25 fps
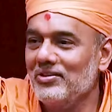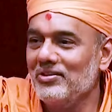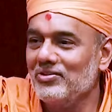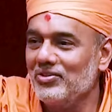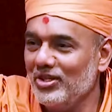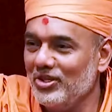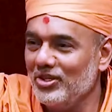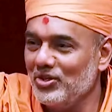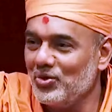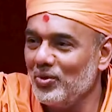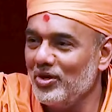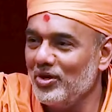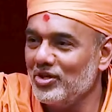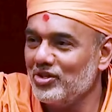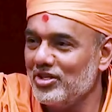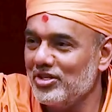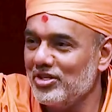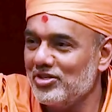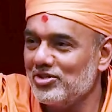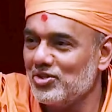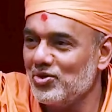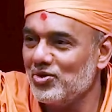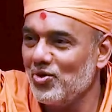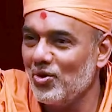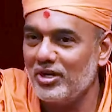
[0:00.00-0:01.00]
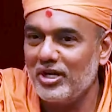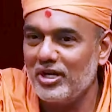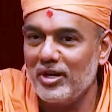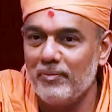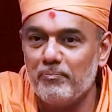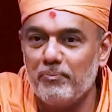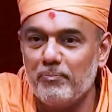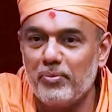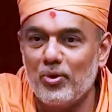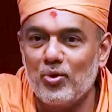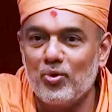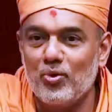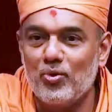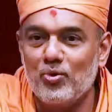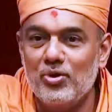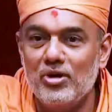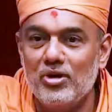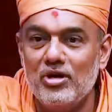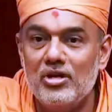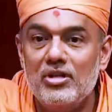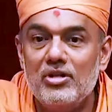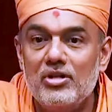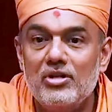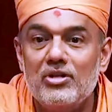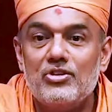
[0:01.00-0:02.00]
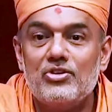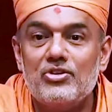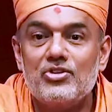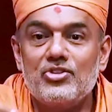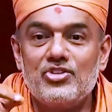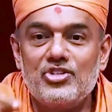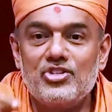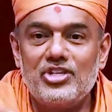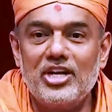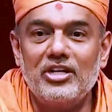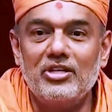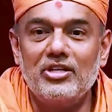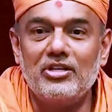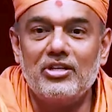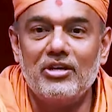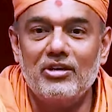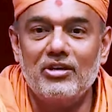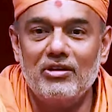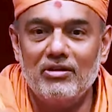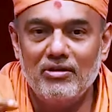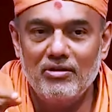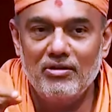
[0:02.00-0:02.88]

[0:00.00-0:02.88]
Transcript: the situations don't improve, sit,